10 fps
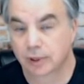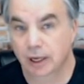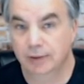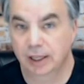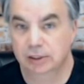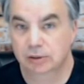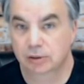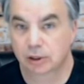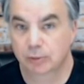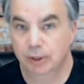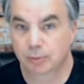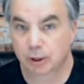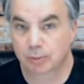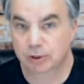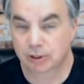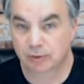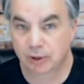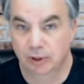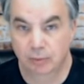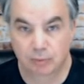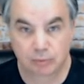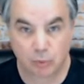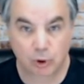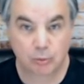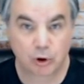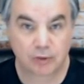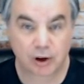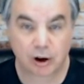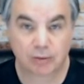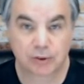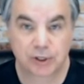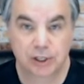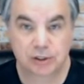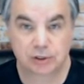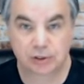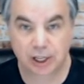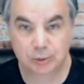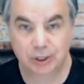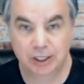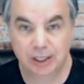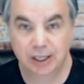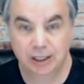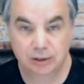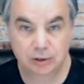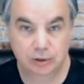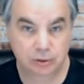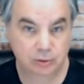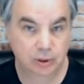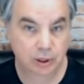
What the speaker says: And that's going to be the purpose of more and more of our conversations as we dig into